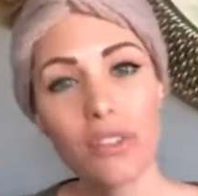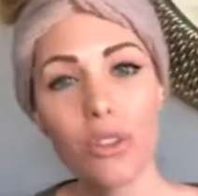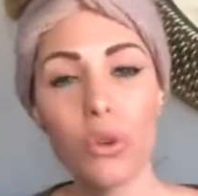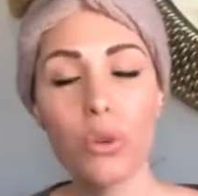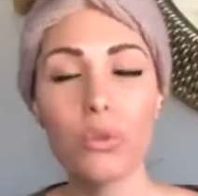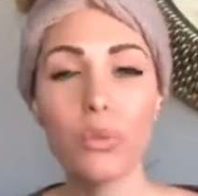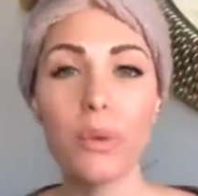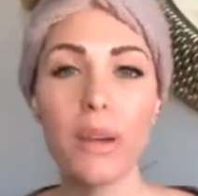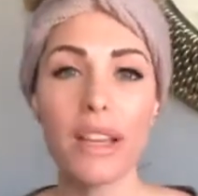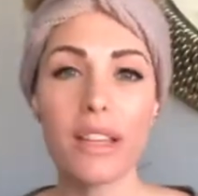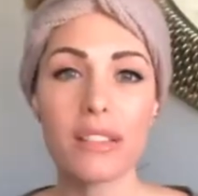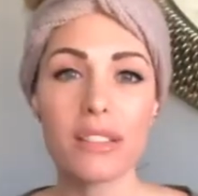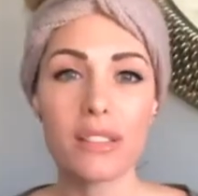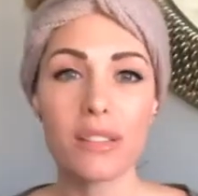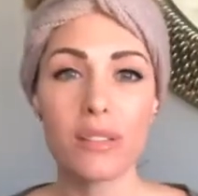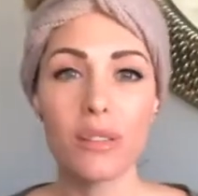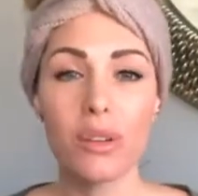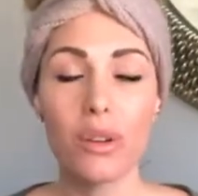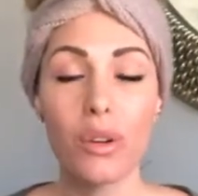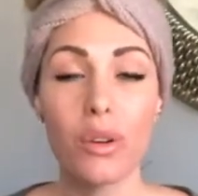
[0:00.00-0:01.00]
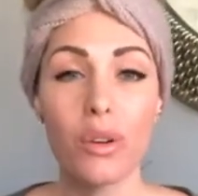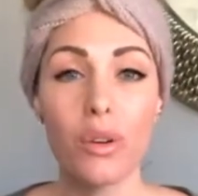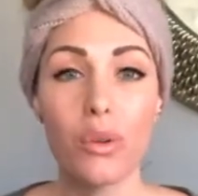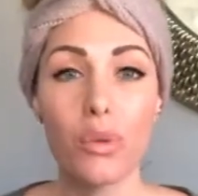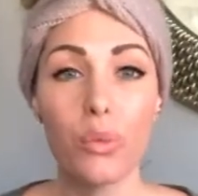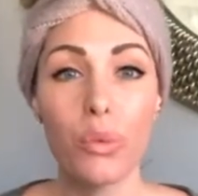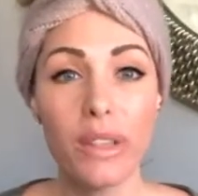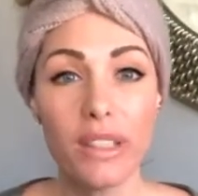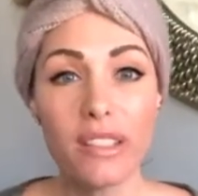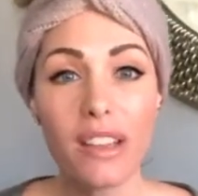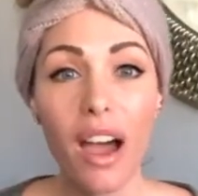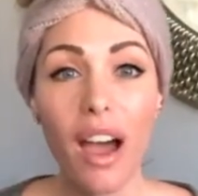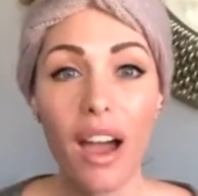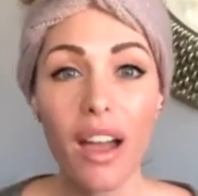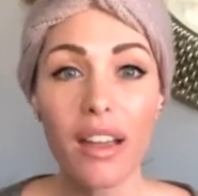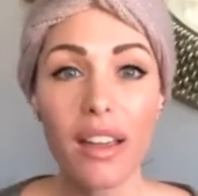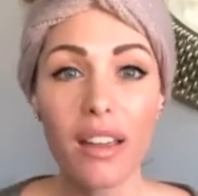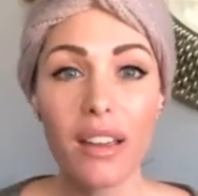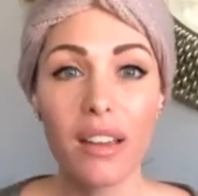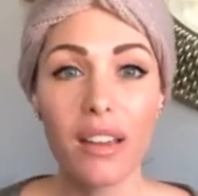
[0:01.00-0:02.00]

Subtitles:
to old ways, we die.